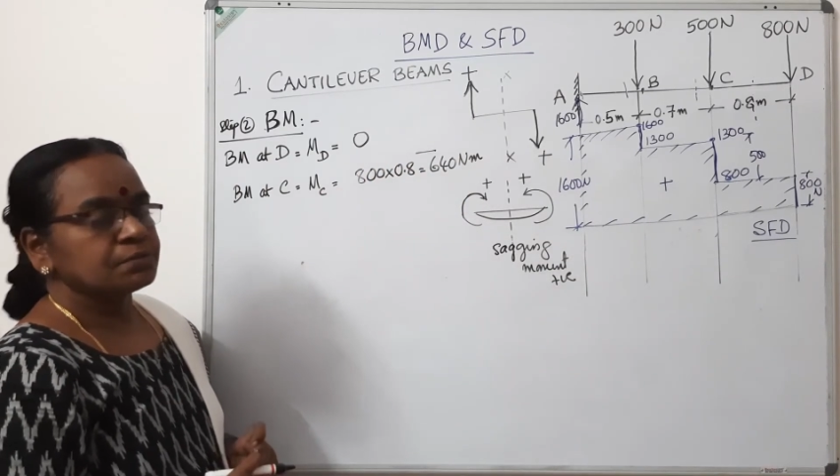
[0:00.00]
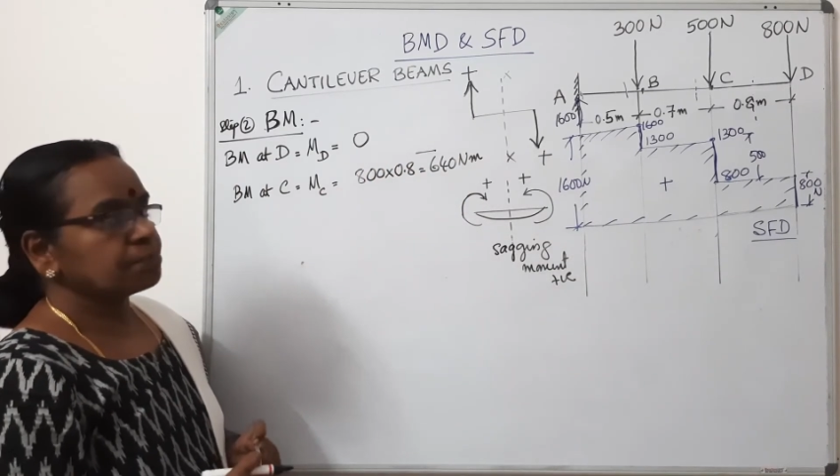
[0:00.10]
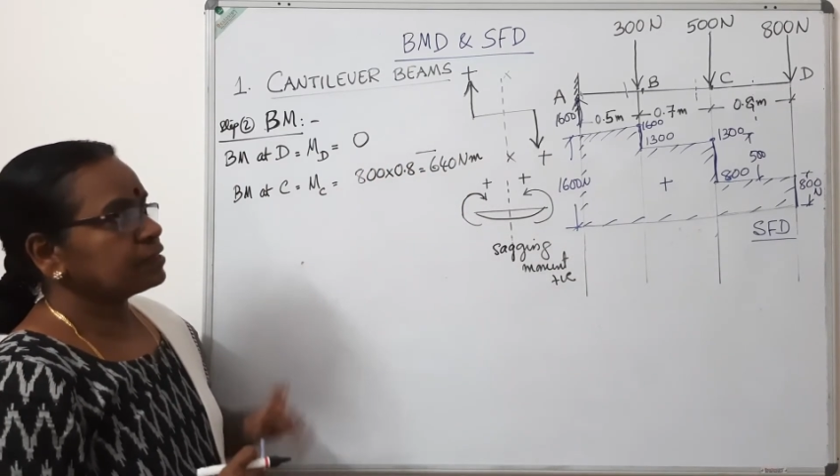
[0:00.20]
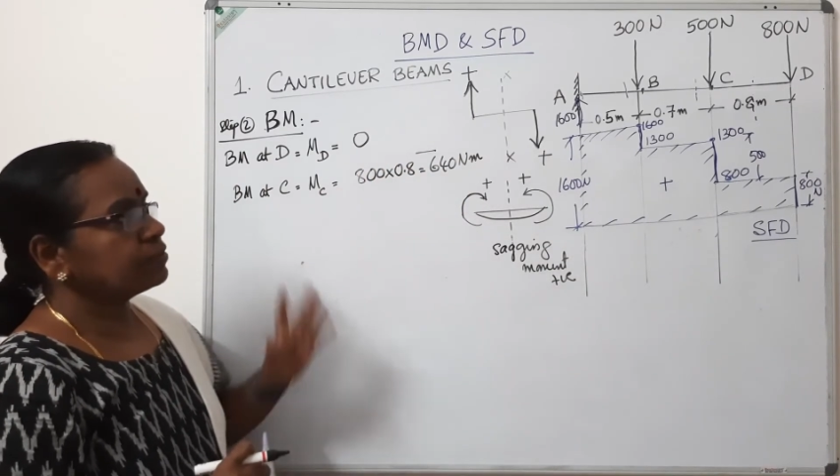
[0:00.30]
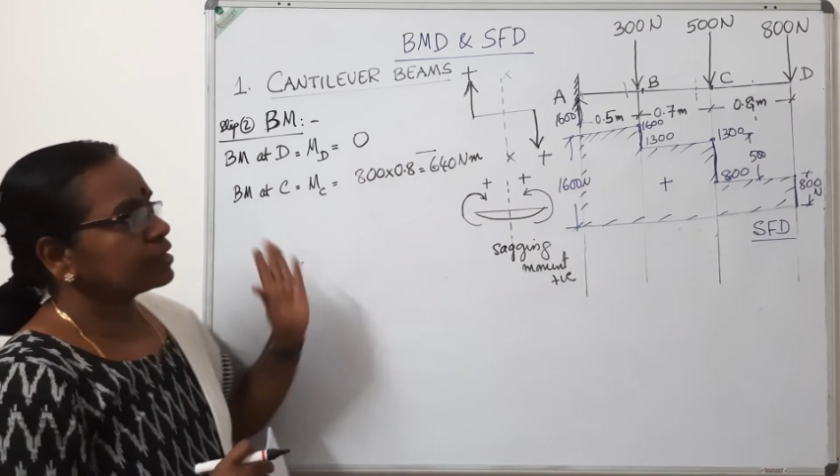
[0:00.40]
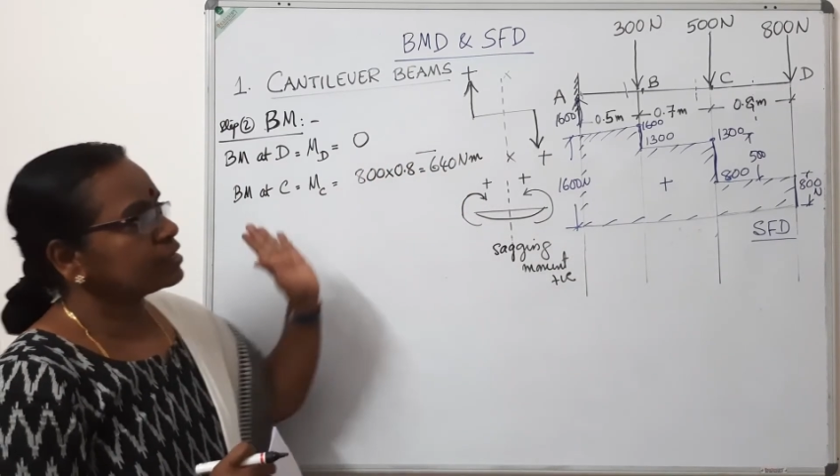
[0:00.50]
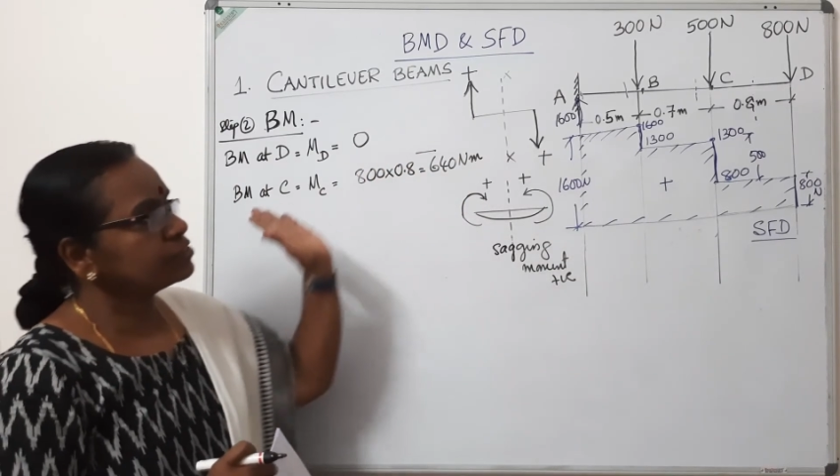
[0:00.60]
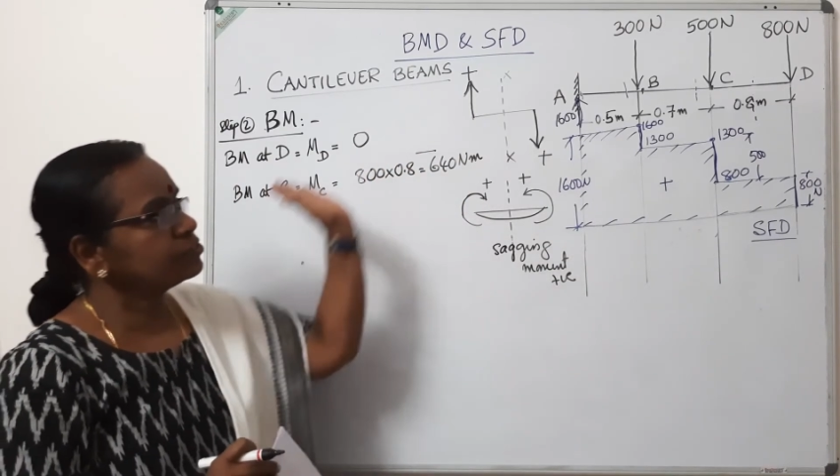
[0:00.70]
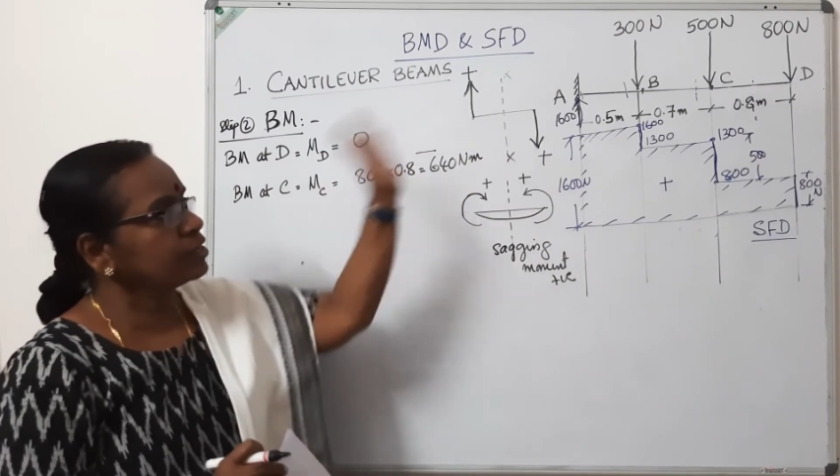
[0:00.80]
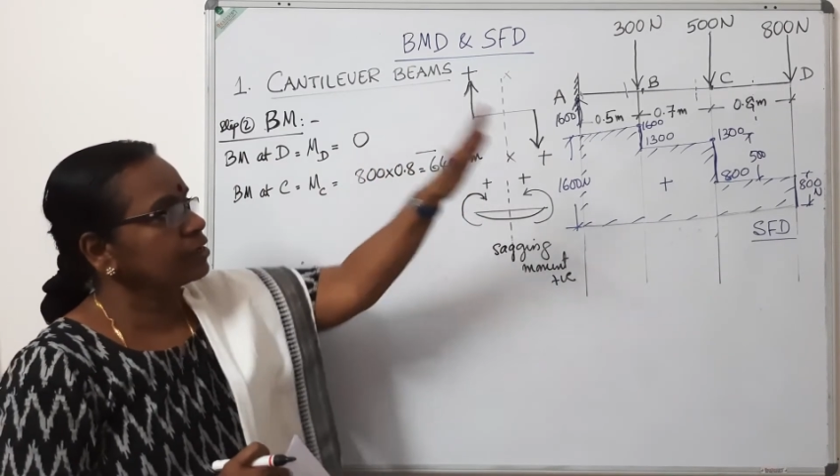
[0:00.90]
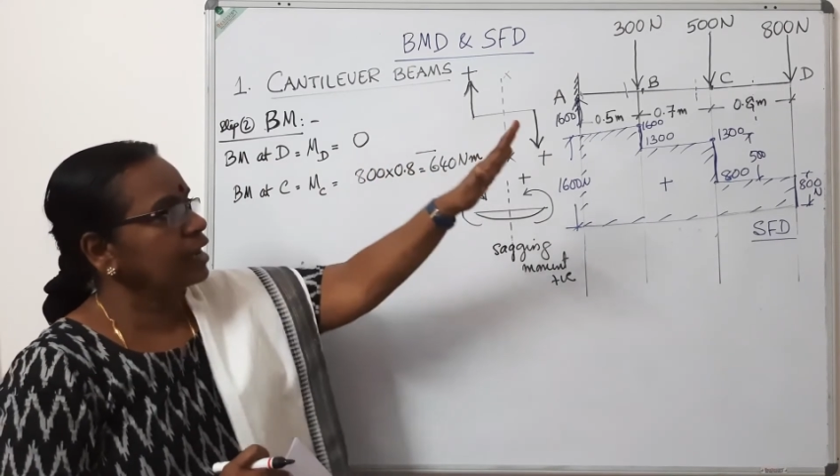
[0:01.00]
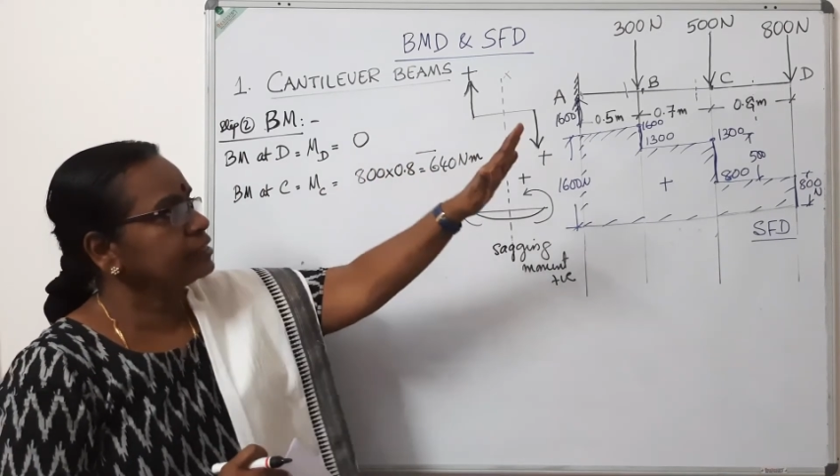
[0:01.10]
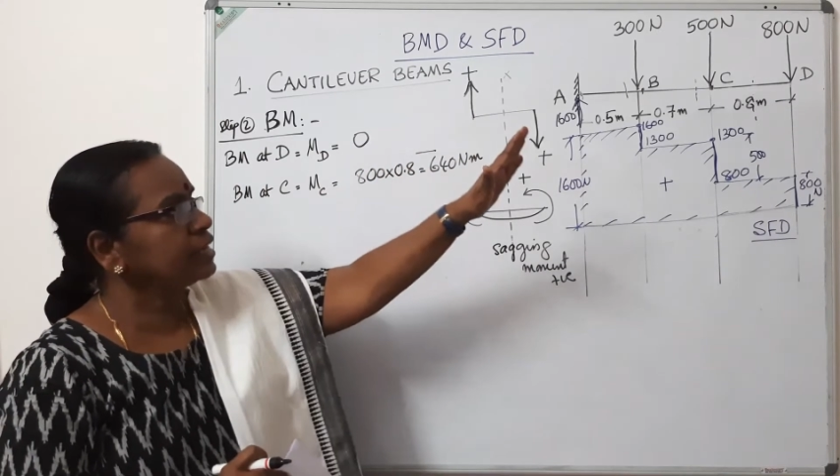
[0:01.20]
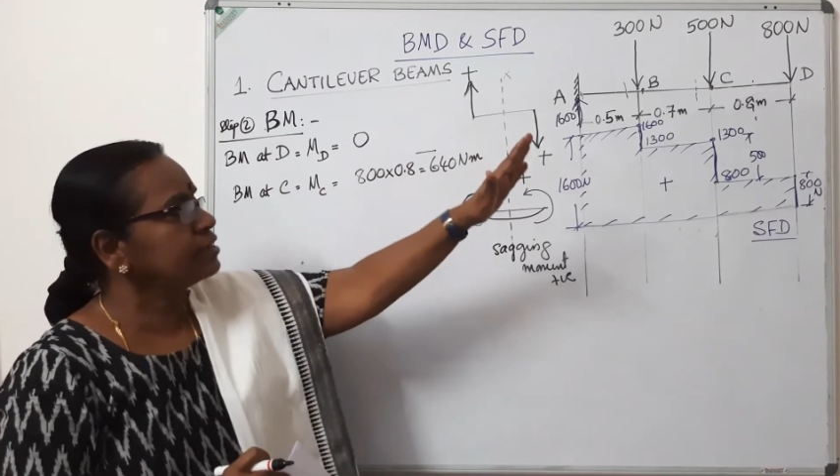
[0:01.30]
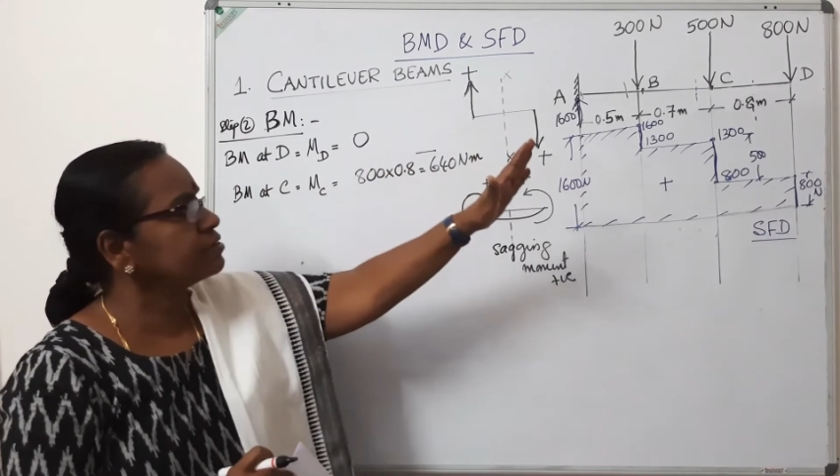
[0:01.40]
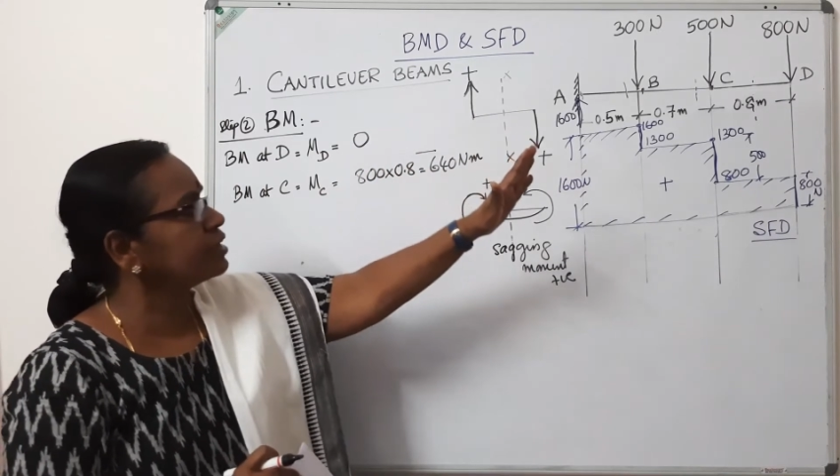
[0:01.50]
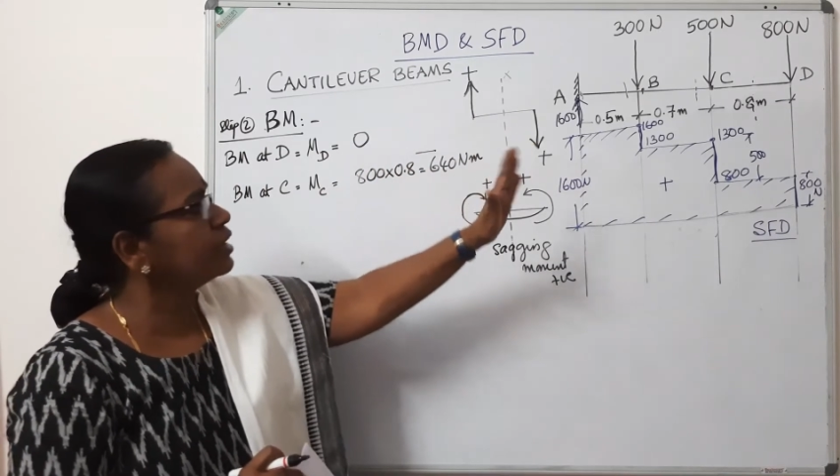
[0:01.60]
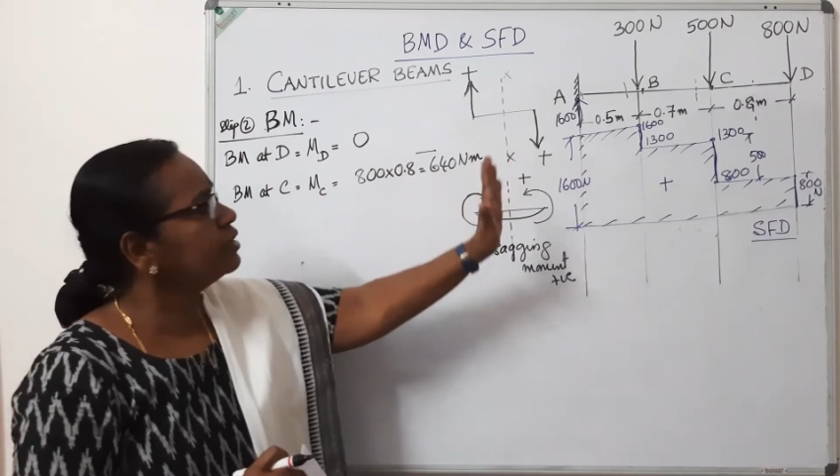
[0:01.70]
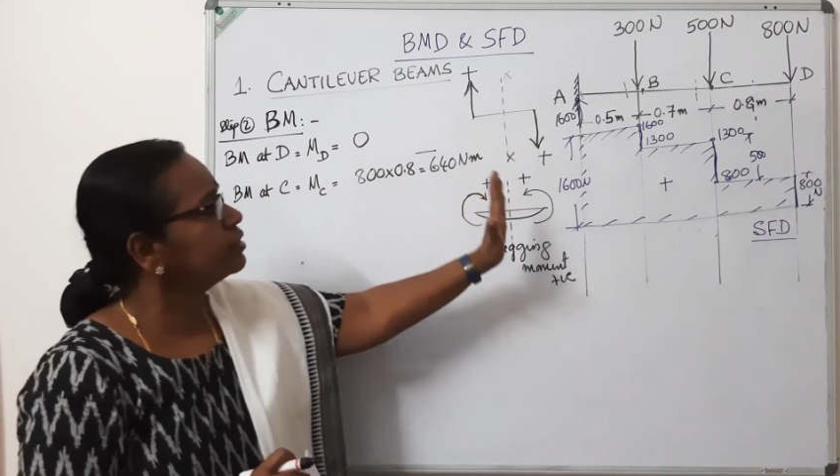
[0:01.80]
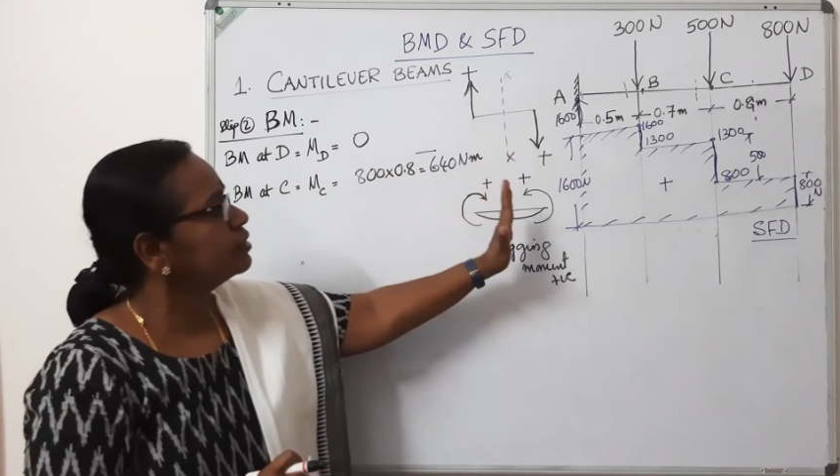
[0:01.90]
But we are considering right hand
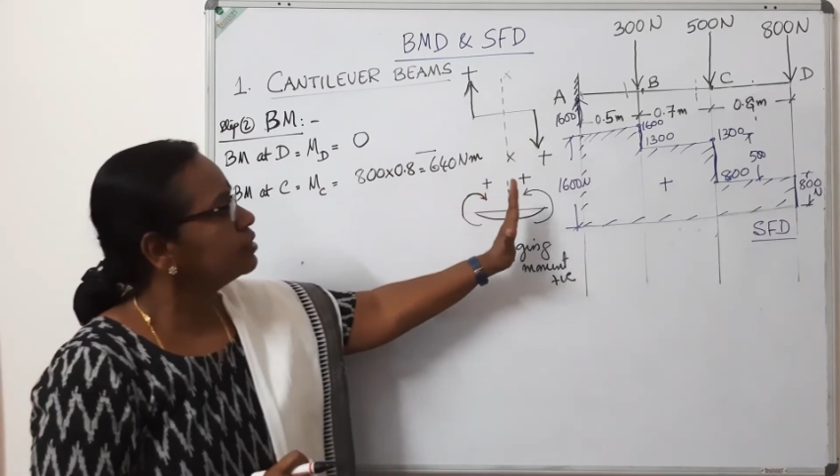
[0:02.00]
side,